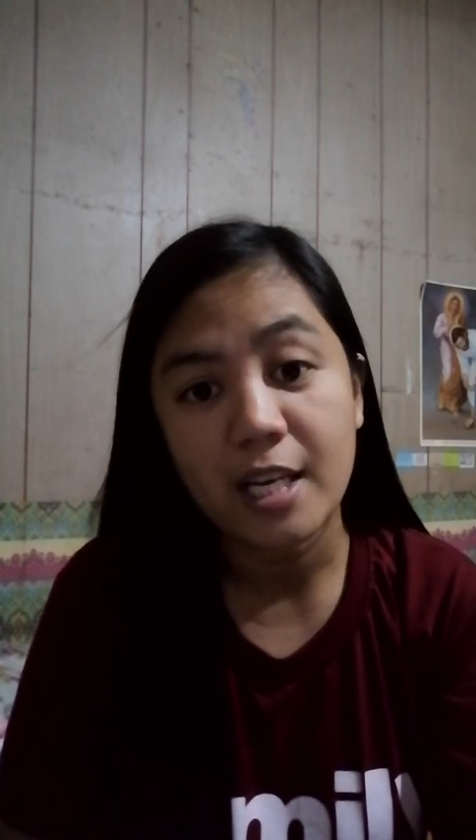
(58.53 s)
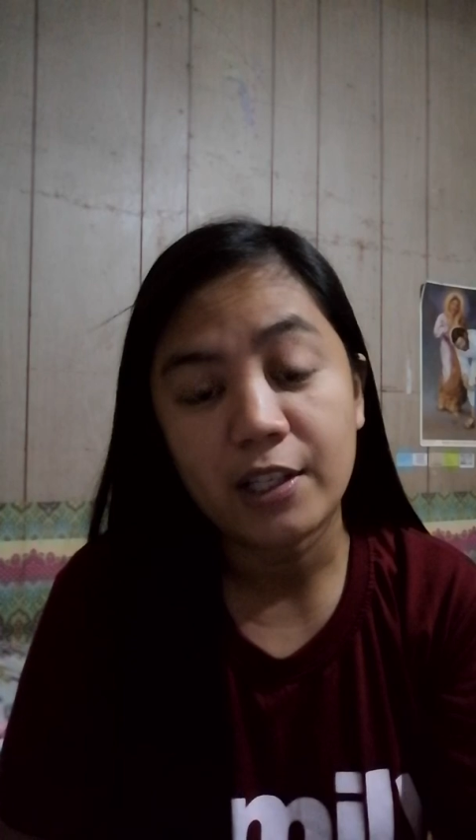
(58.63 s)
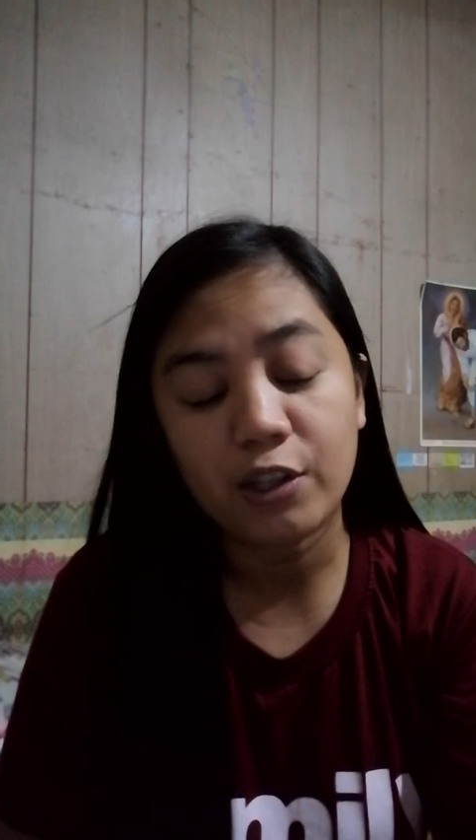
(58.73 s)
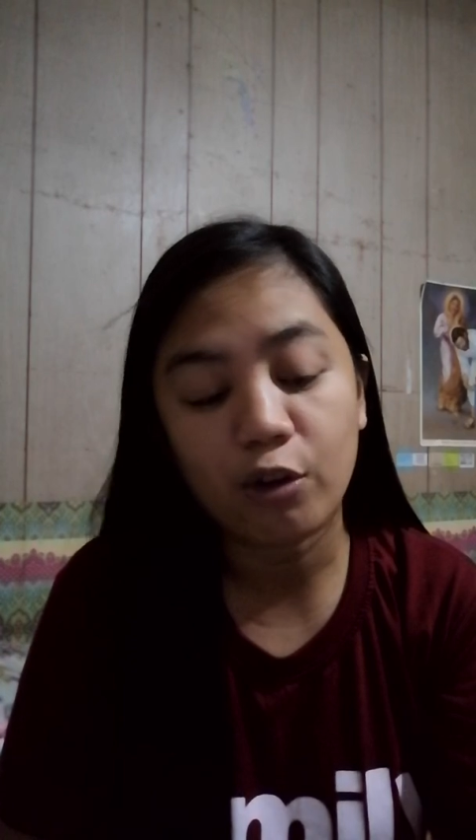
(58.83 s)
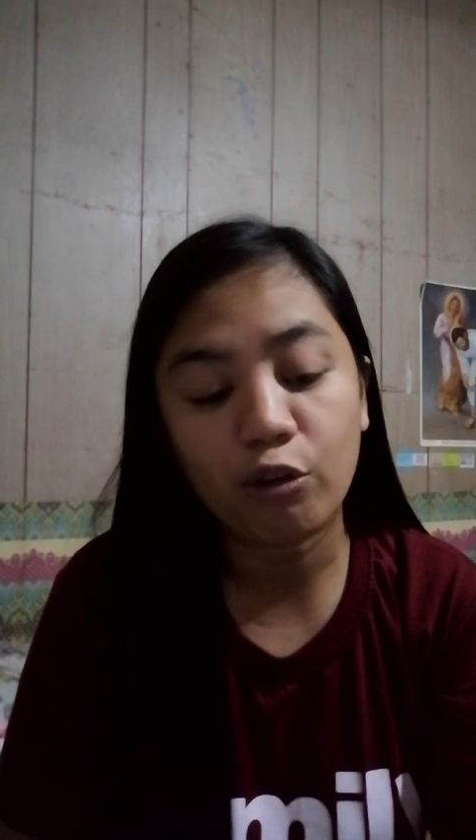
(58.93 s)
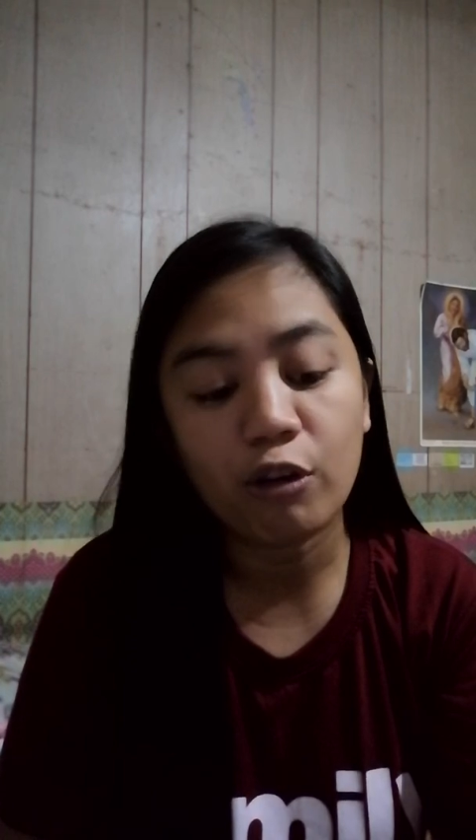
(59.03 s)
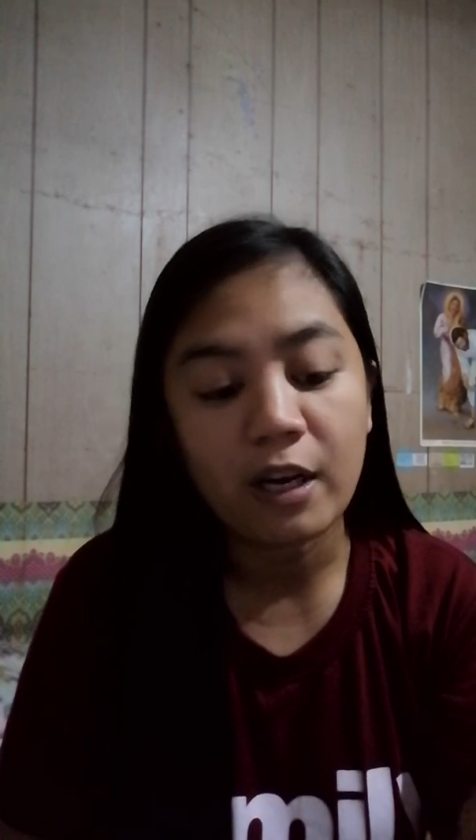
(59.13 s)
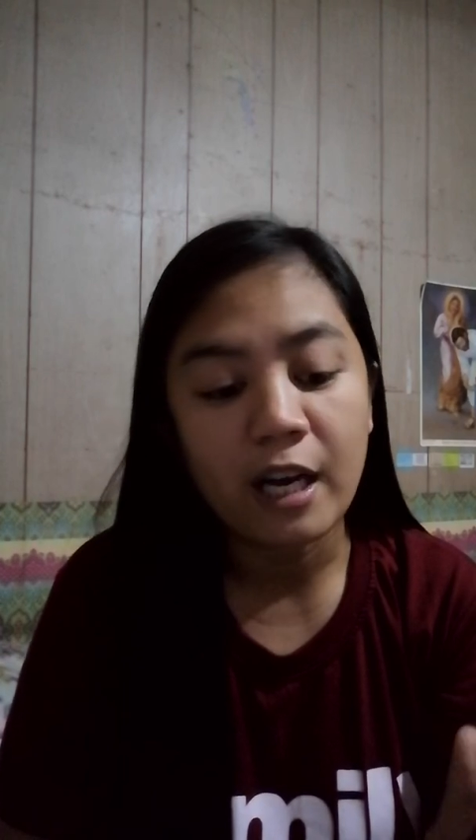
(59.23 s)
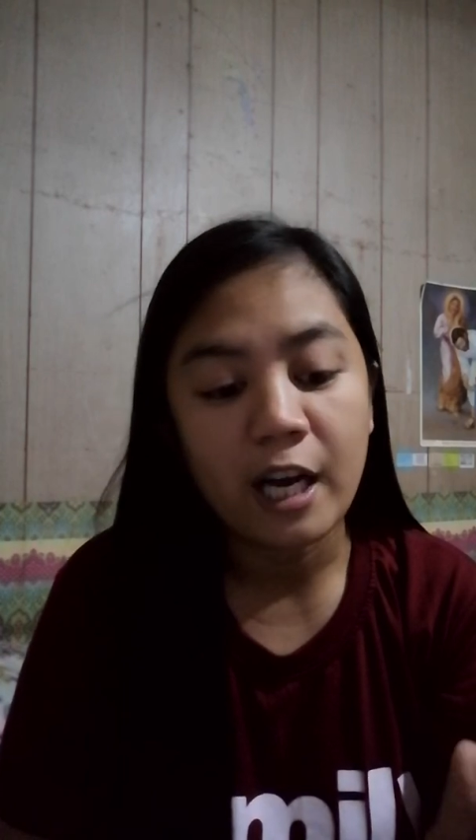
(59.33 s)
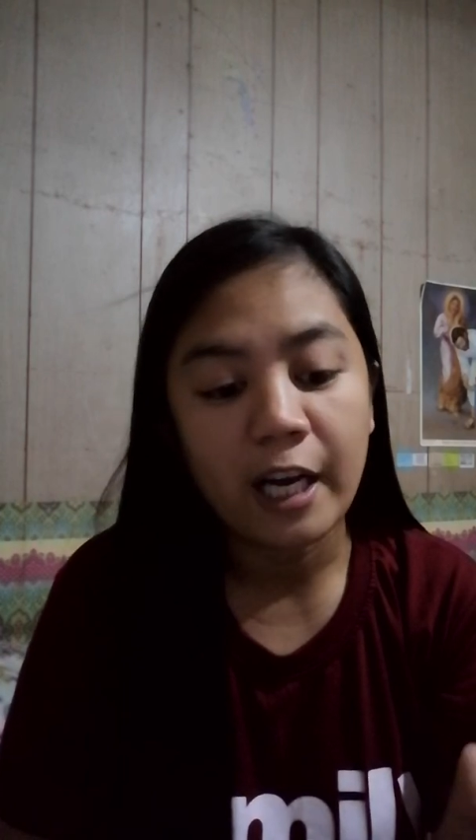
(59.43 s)
So
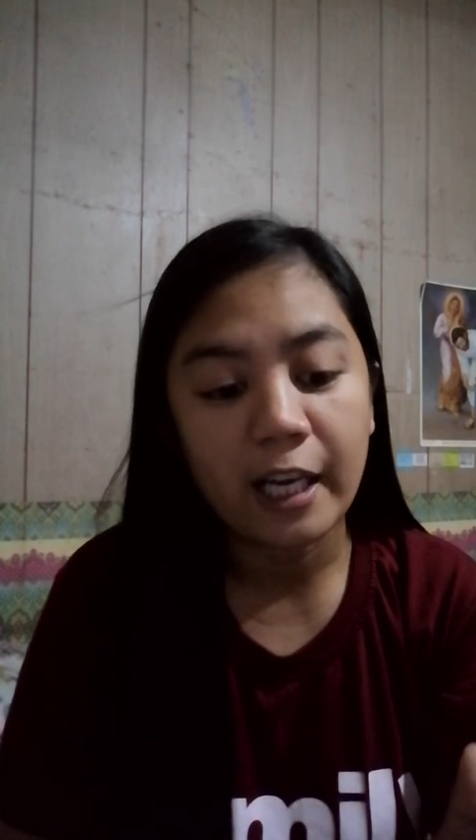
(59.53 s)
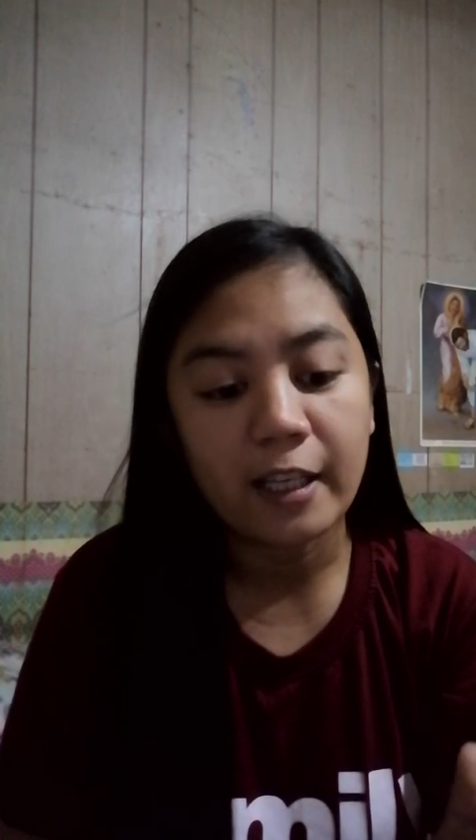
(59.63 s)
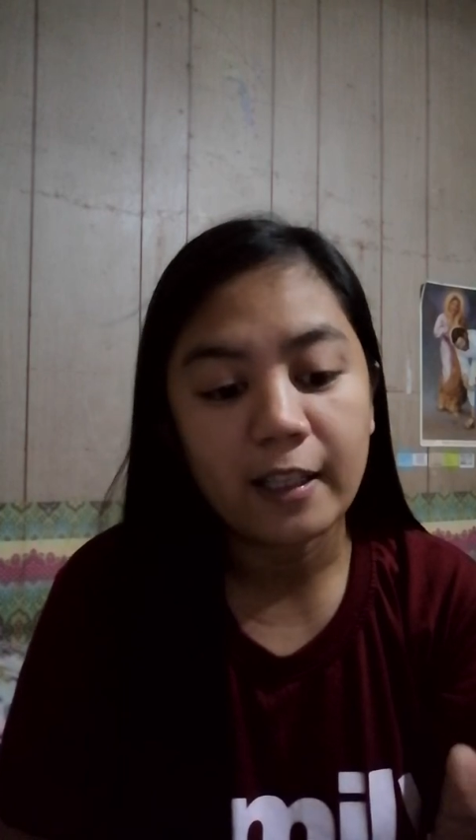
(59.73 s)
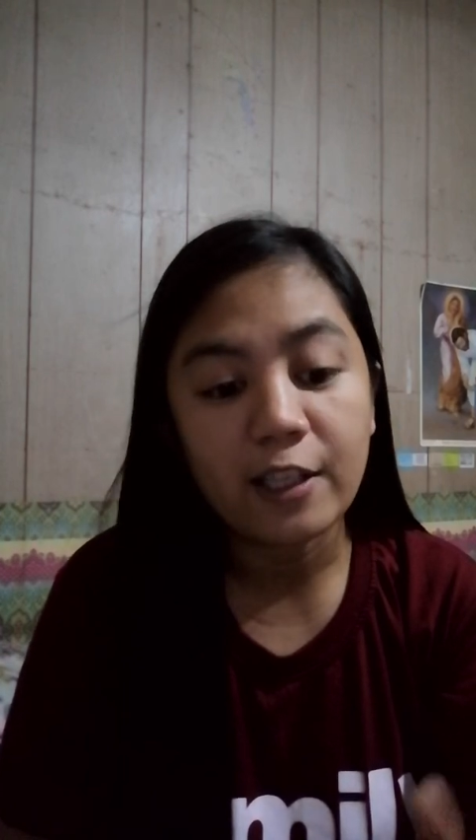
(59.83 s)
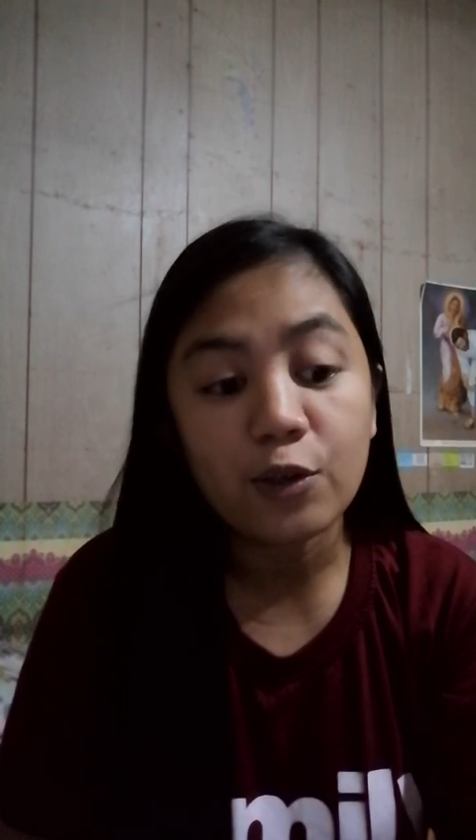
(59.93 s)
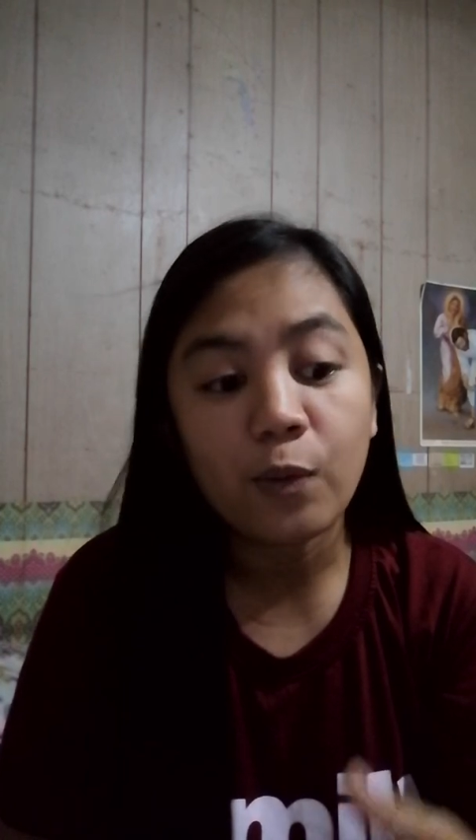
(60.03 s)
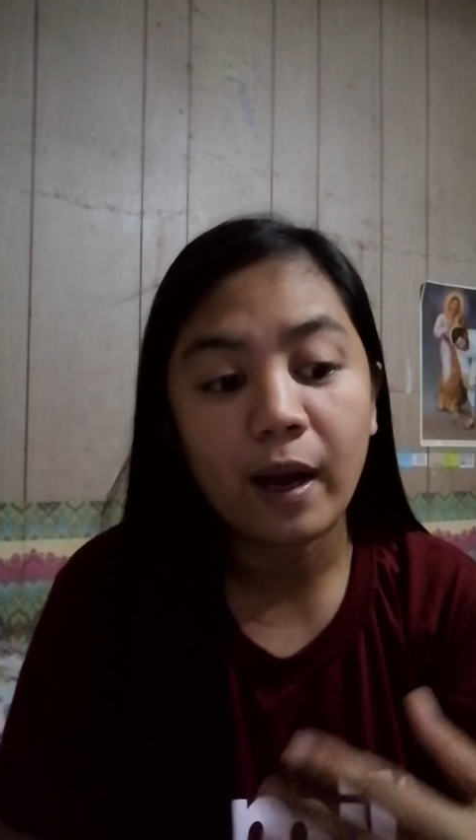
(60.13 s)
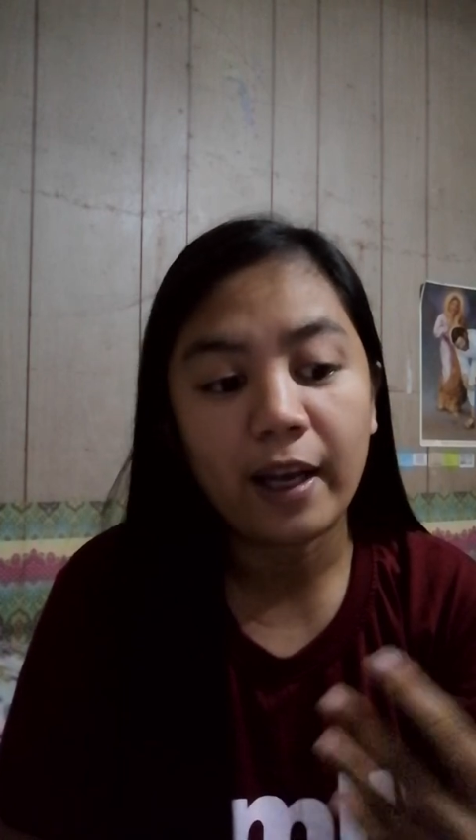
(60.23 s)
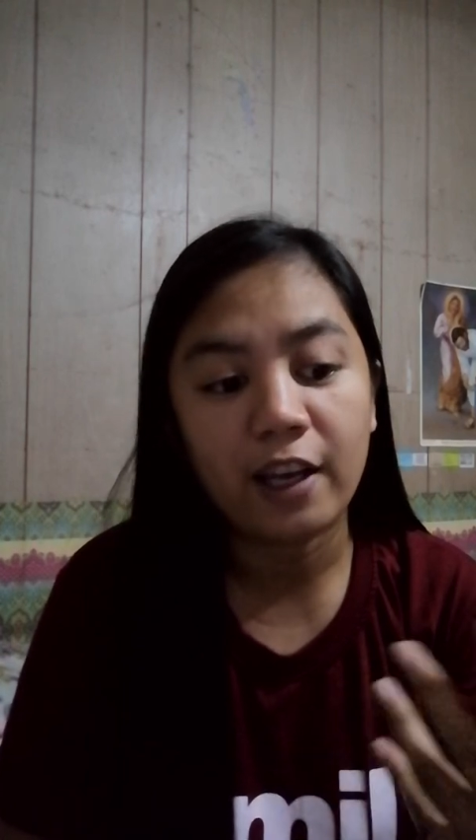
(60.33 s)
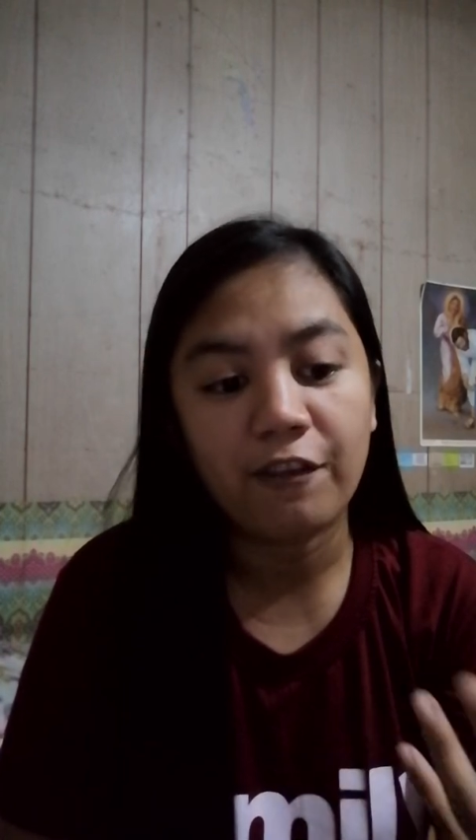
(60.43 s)
that's
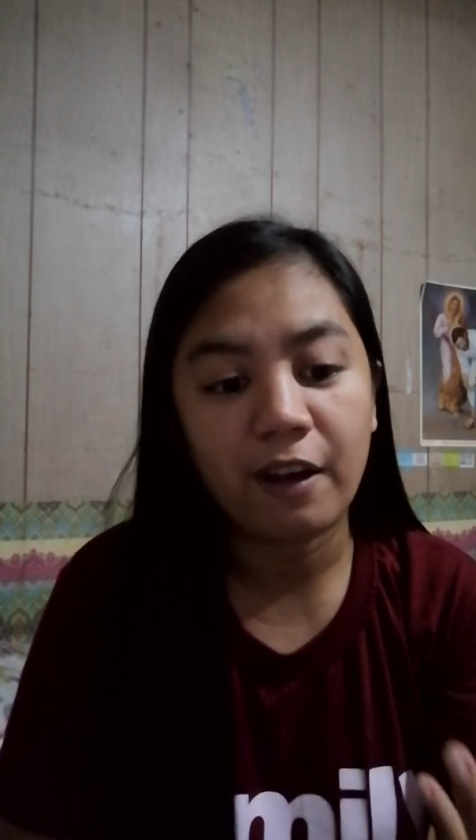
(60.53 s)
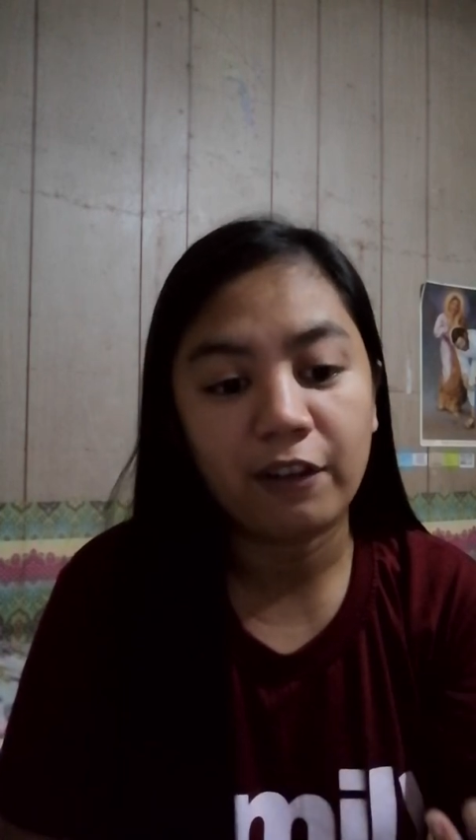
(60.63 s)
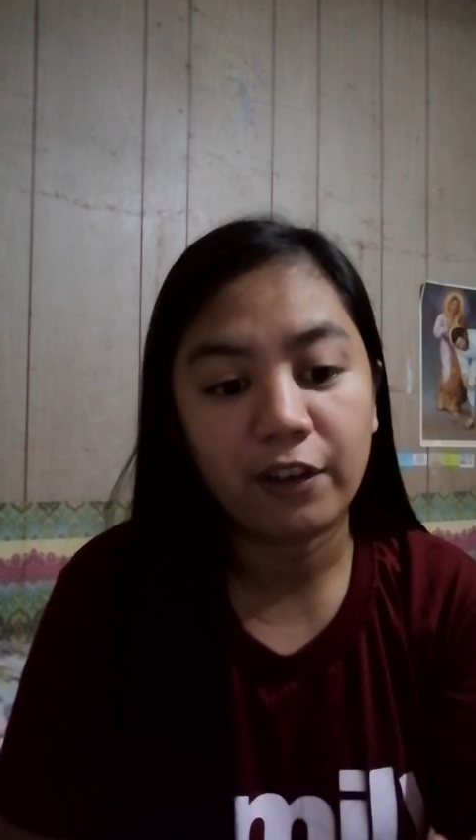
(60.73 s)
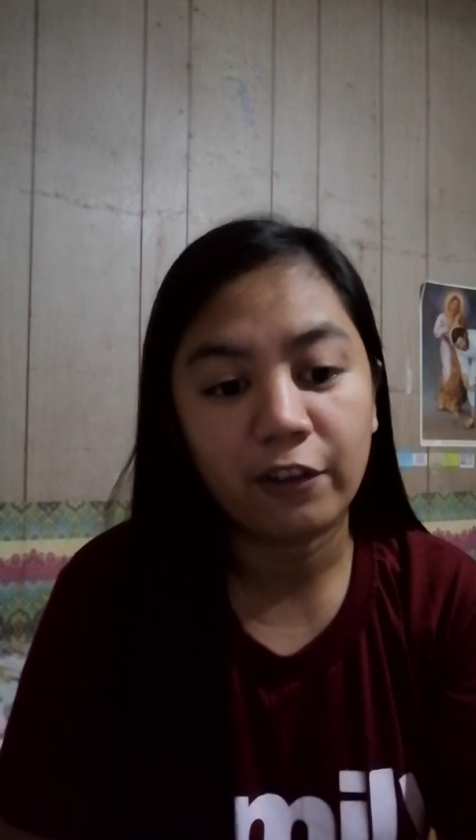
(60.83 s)
why if ever,